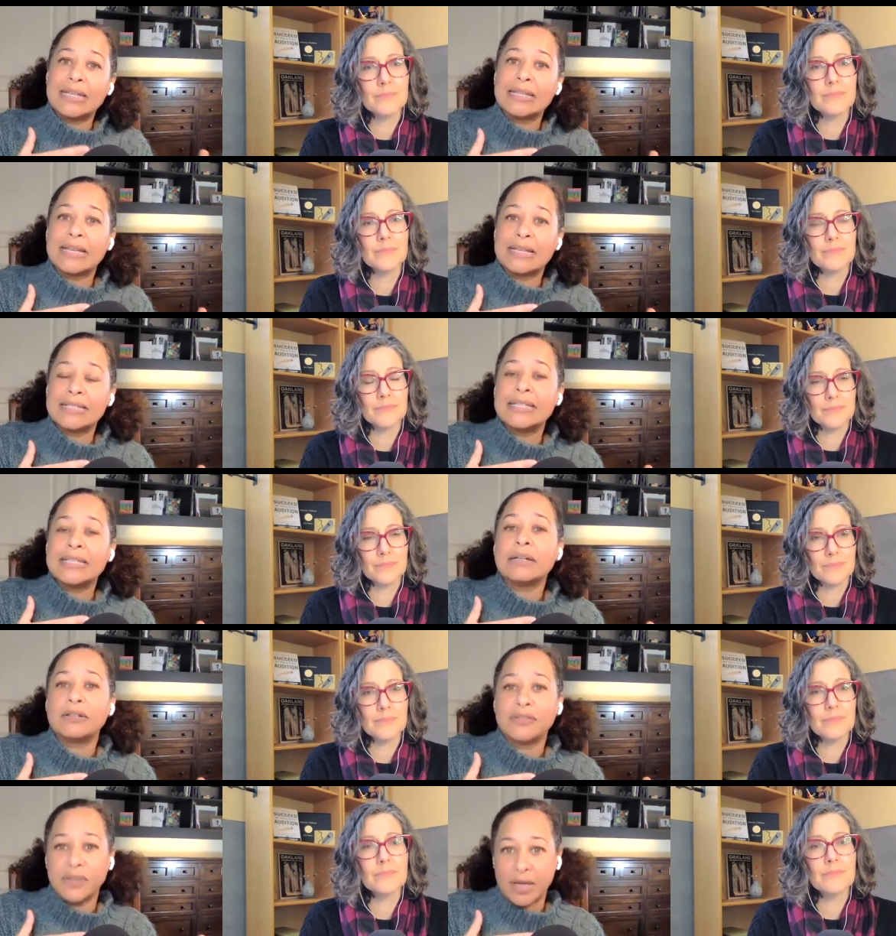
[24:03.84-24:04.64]
Speaker 1: that is
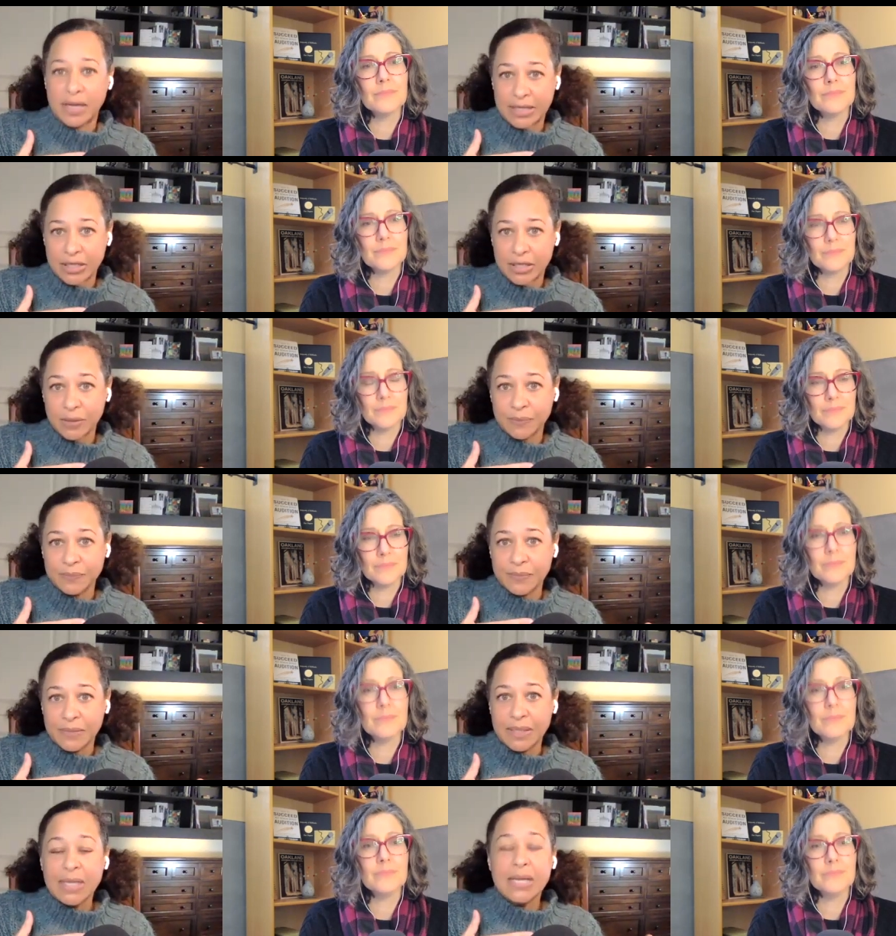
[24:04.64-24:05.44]
terrifying you?
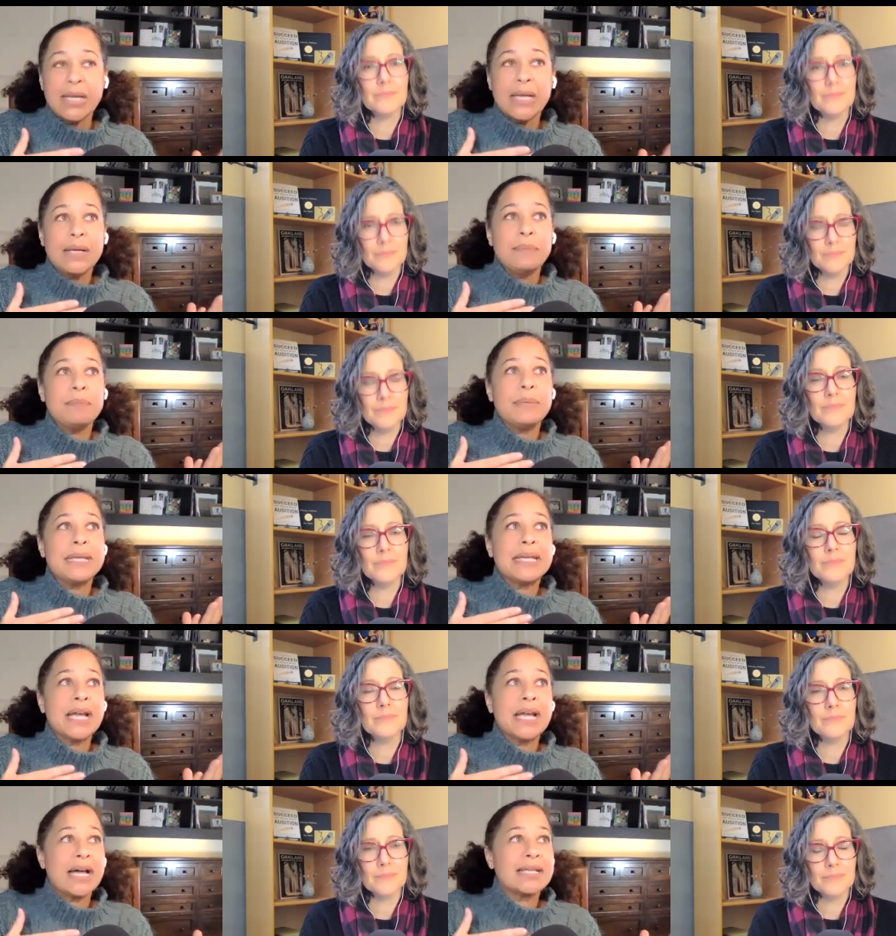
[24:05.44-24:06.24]
Mm-hmm.
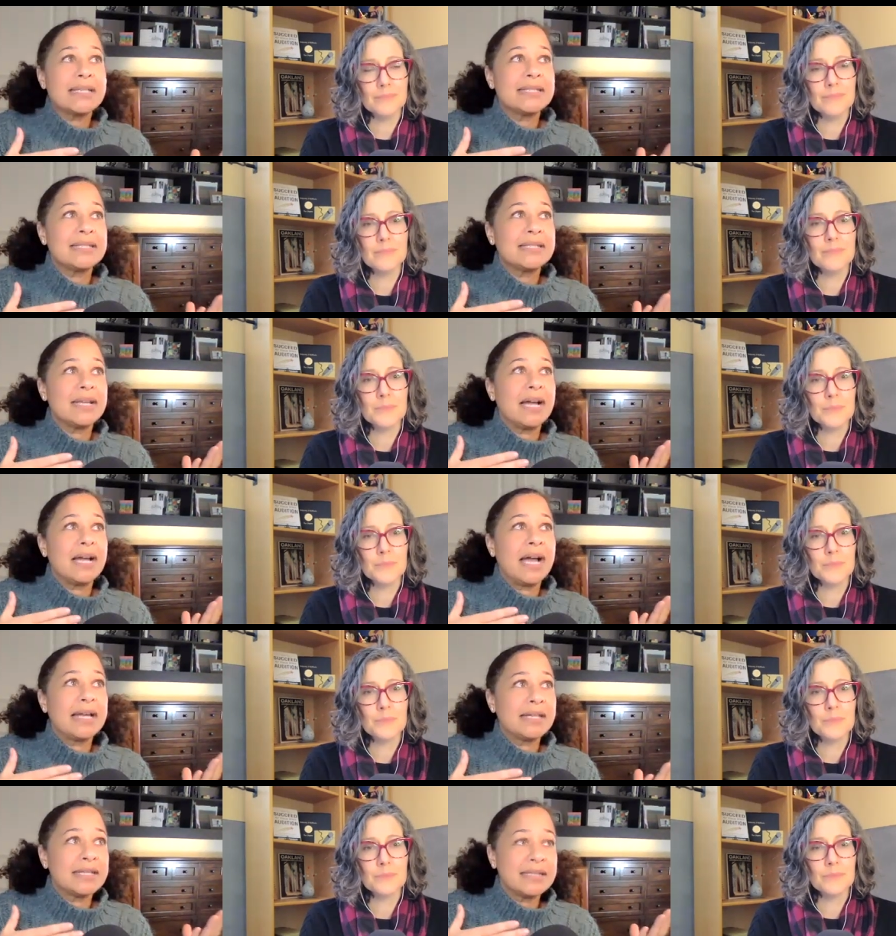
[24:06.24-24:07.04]
Because
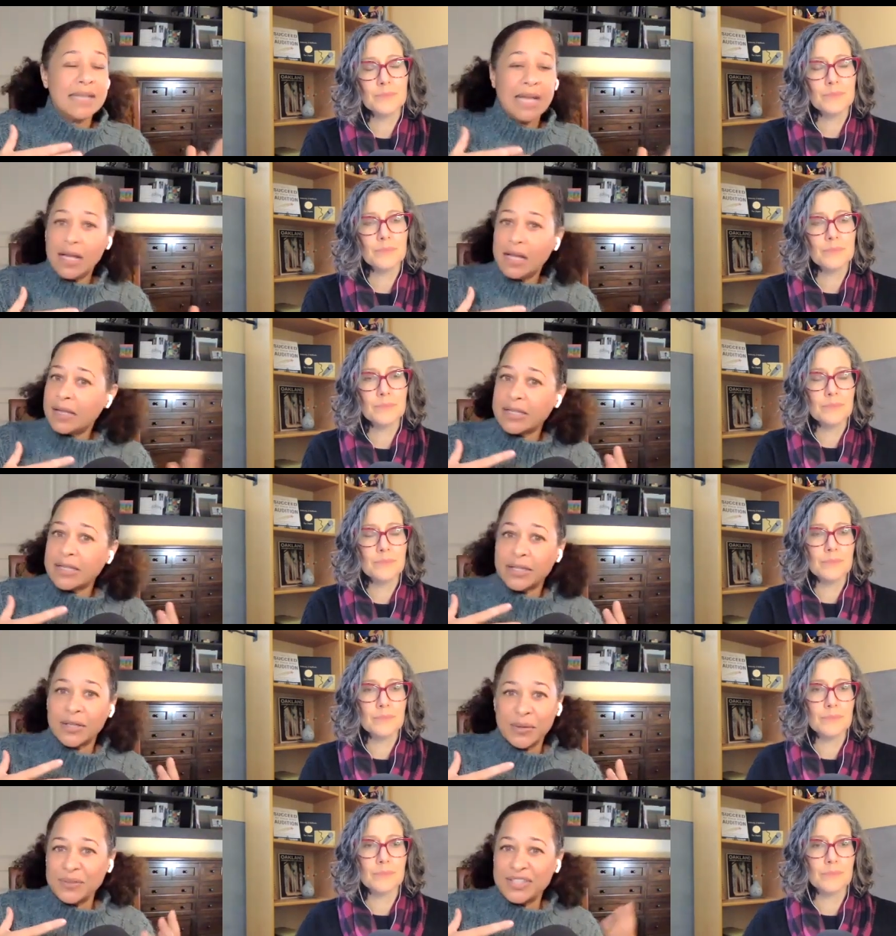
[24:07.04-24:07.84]
I can tell
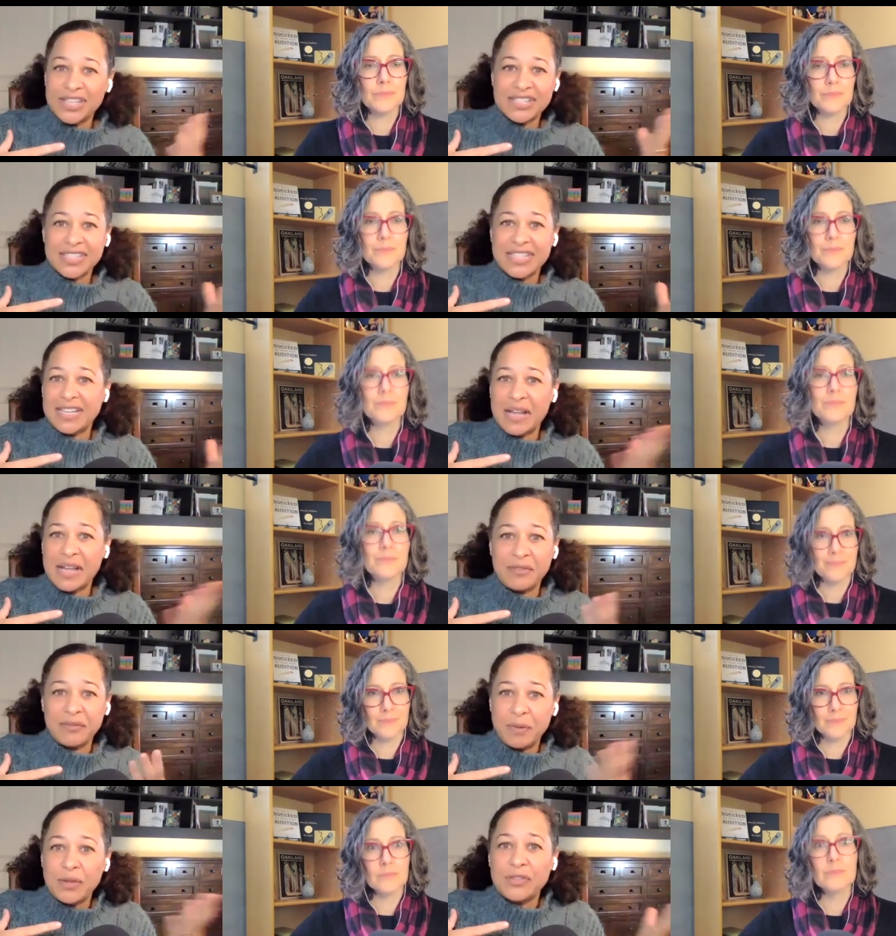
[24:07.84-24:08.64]
you, Jessica and I
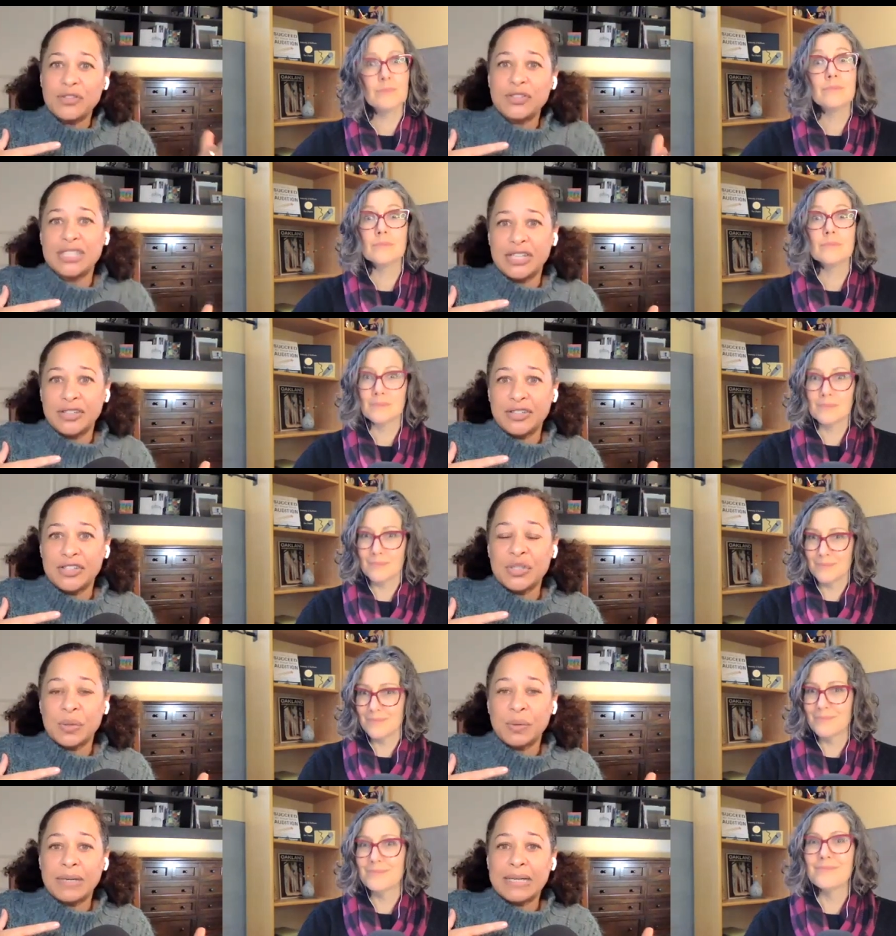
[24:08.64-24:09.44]
have both shared
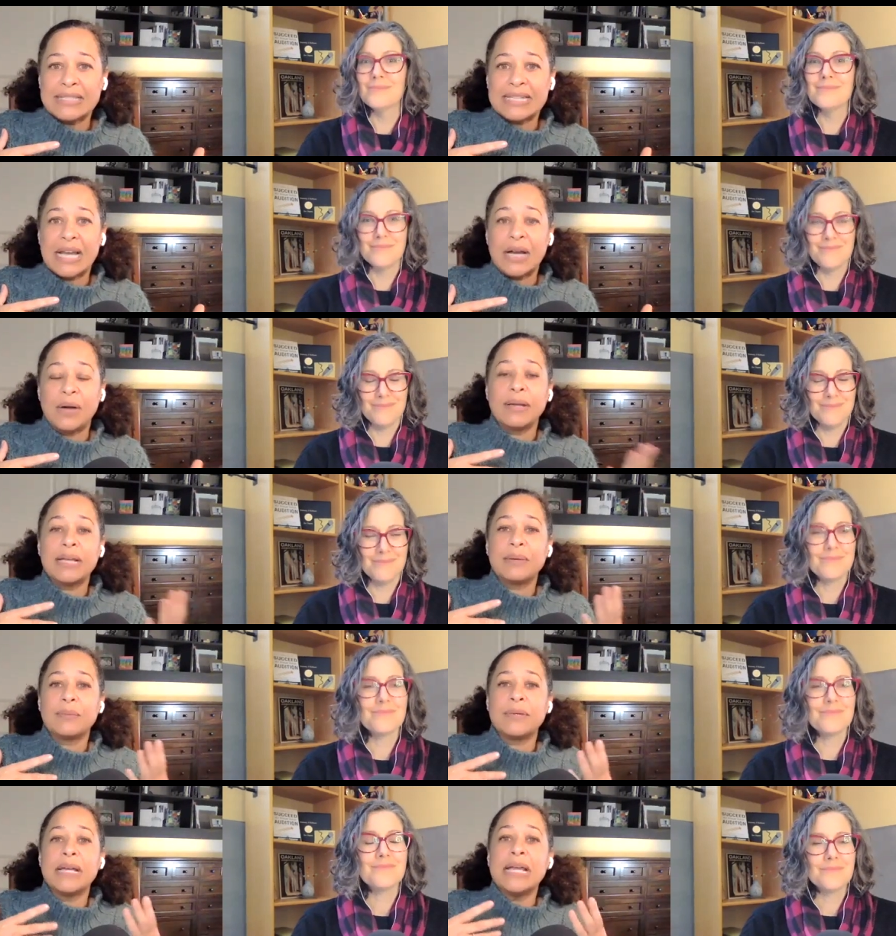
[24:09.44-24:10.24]
stories now.
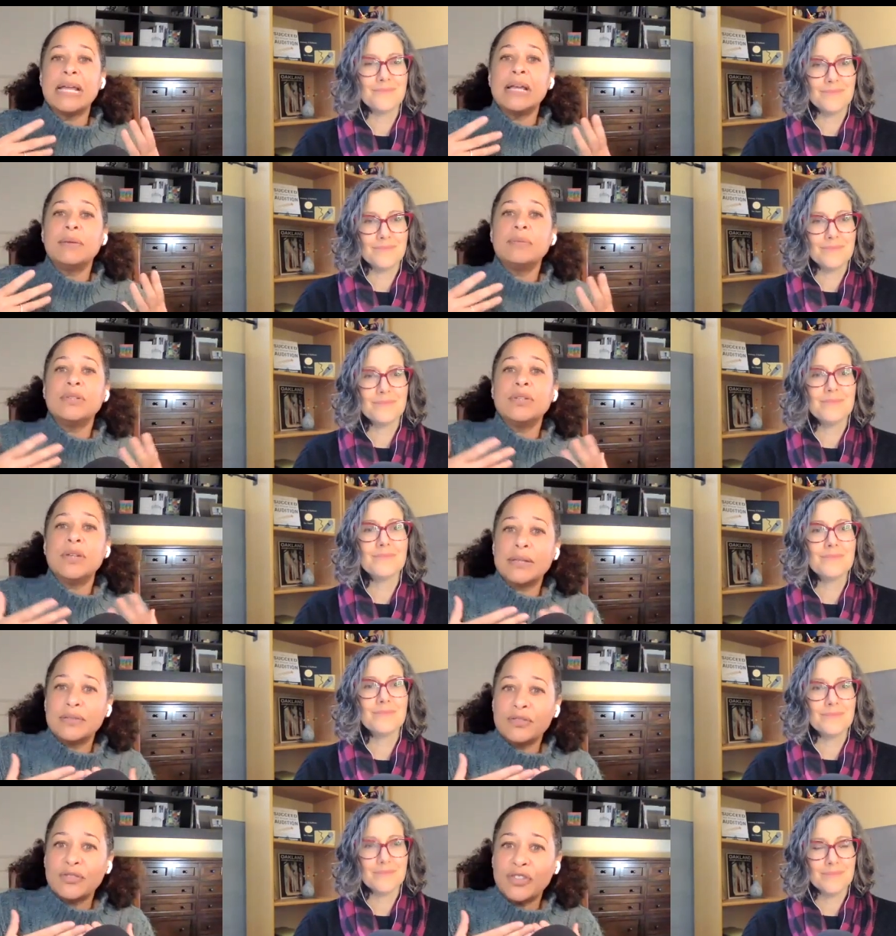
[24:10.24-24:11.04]
It,
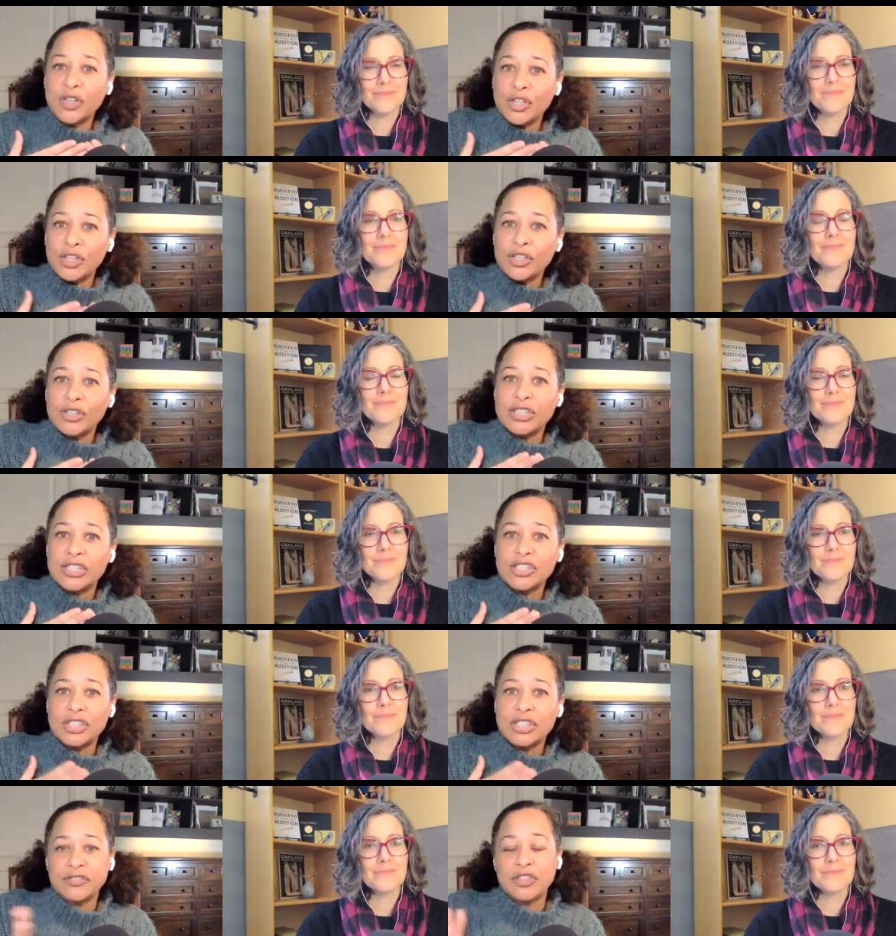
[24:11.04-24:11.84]
it, for her to
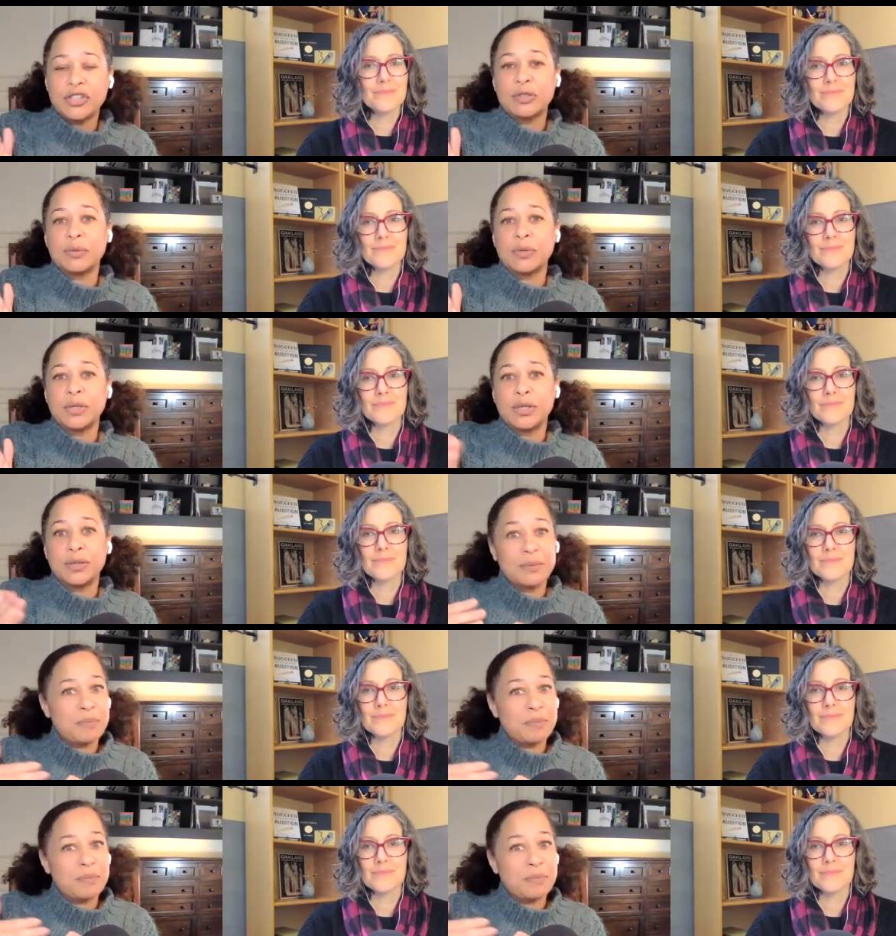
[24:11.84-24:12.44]
shift her her